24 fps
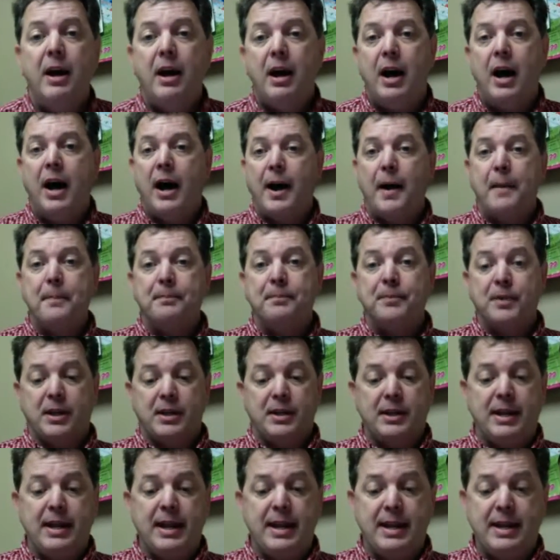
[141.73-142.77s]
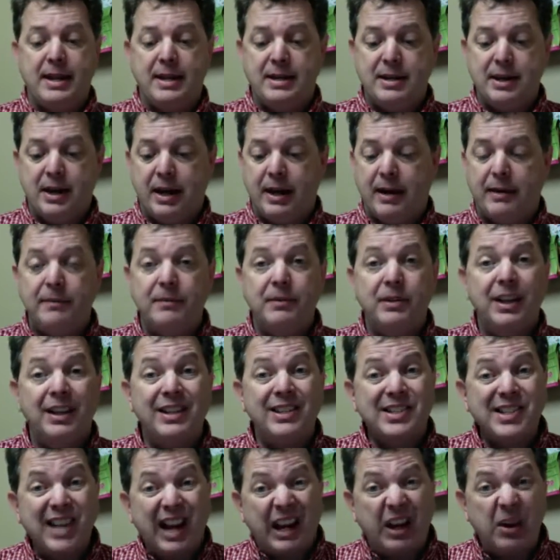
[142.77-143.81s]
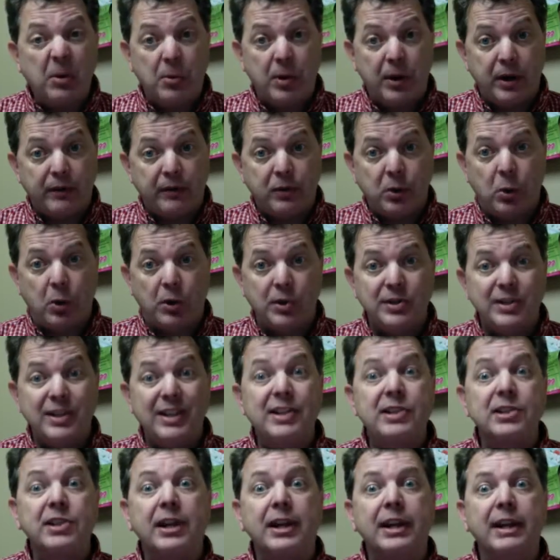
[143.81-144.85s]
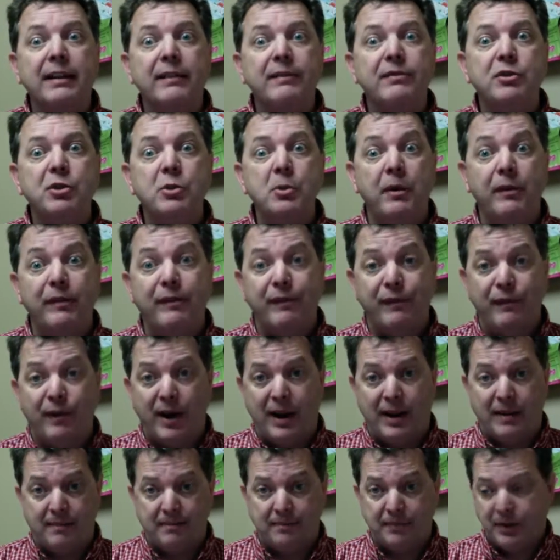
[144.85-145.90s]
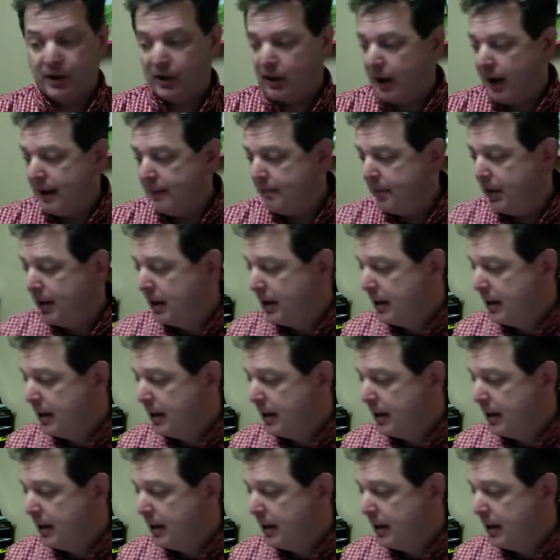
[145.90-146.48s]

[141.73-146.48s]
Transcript: and the second one, of course, is to give to a friend. All right.